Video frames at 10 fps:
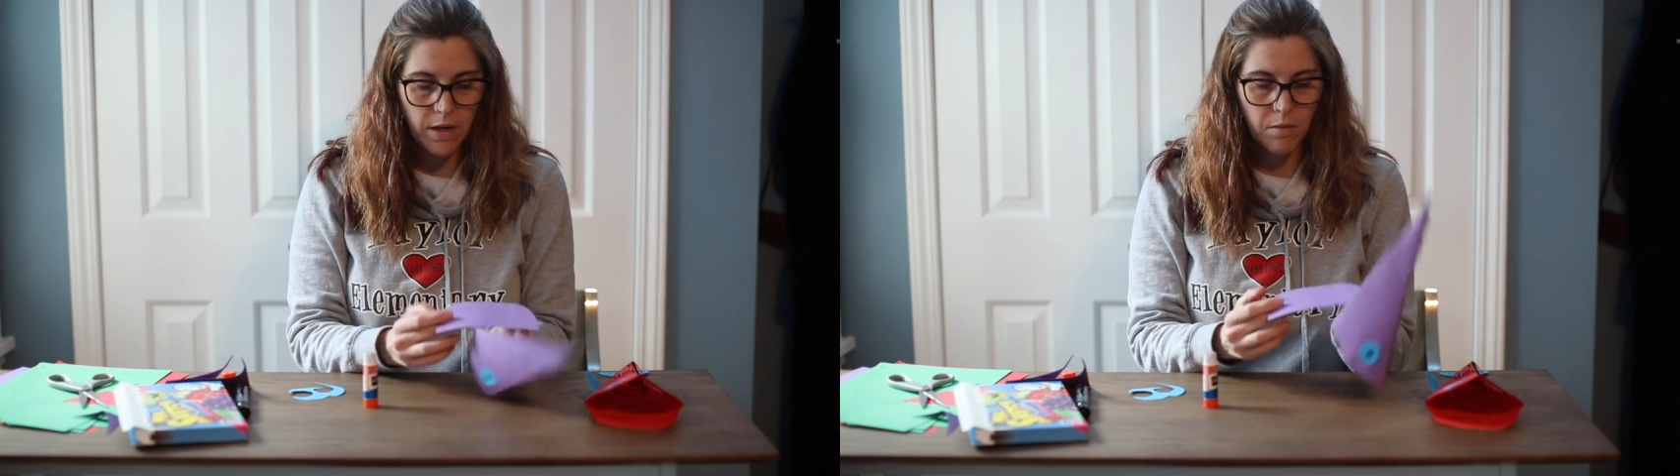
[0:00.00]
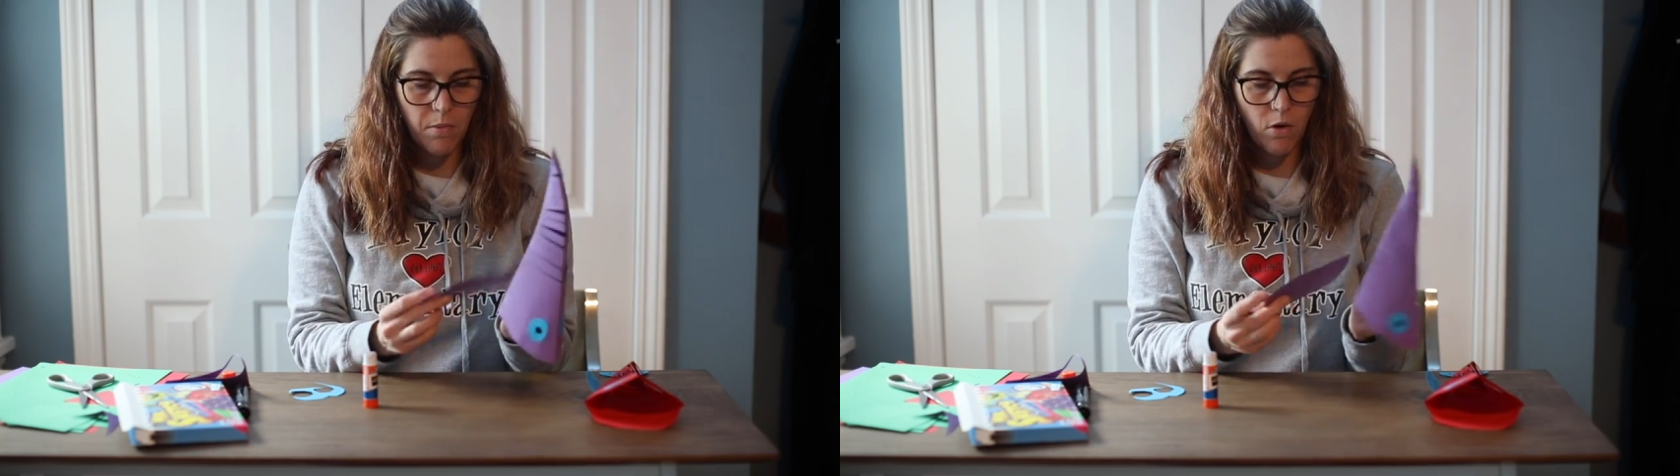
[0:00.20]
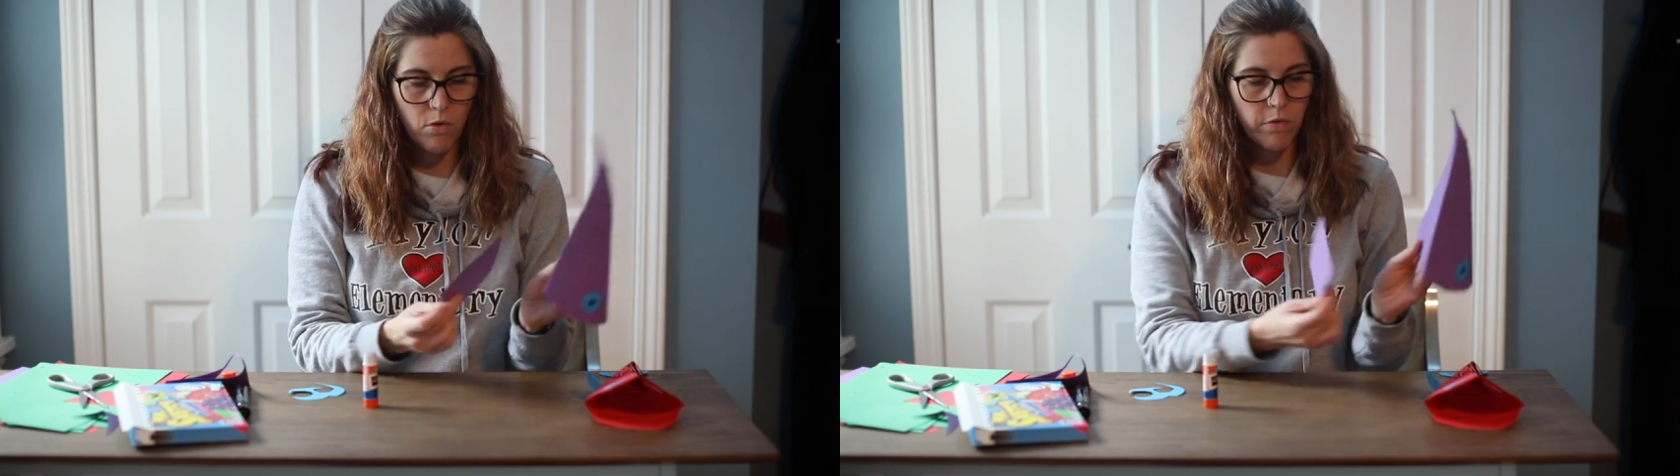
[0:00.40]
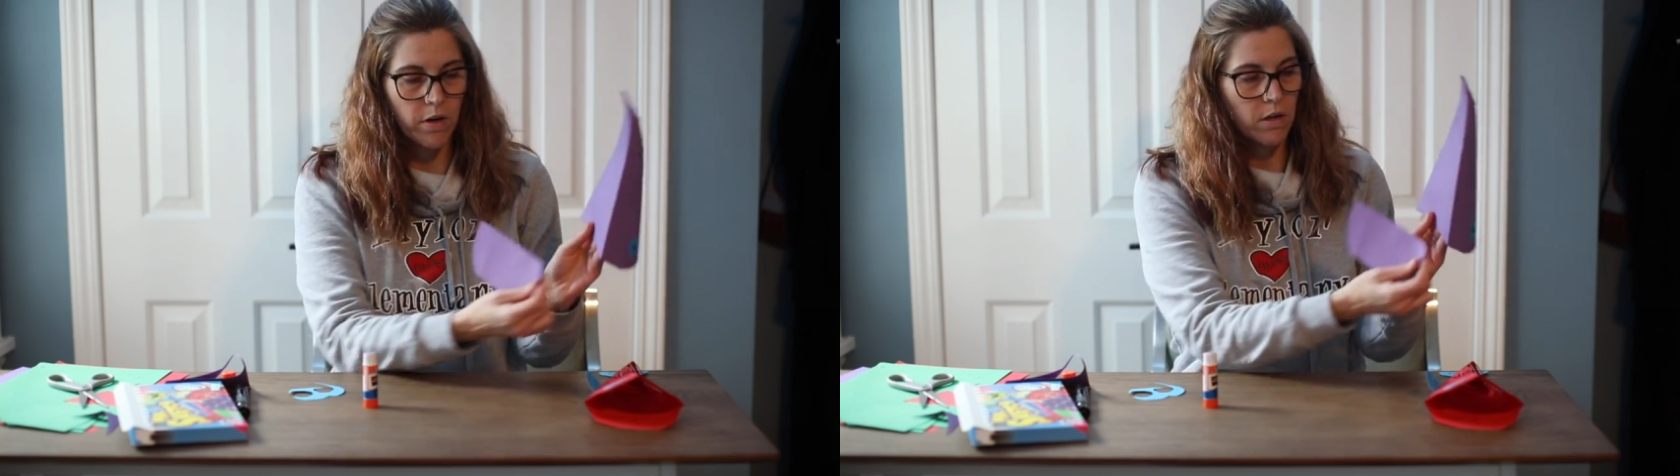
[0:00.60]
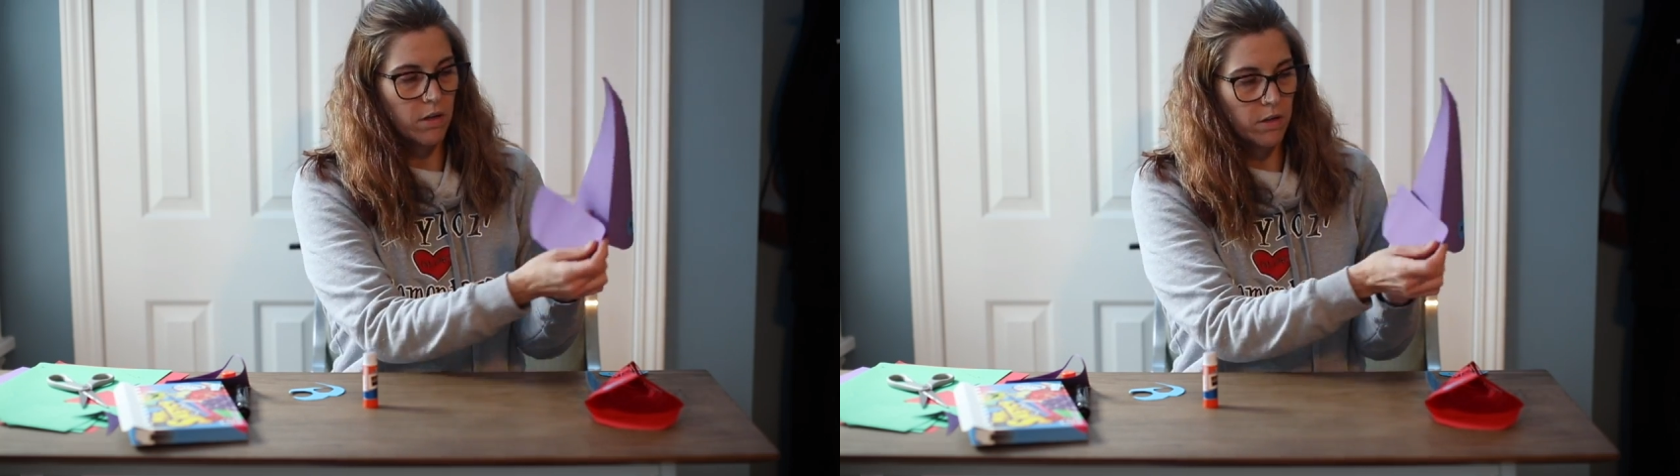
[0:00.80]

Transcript: him over,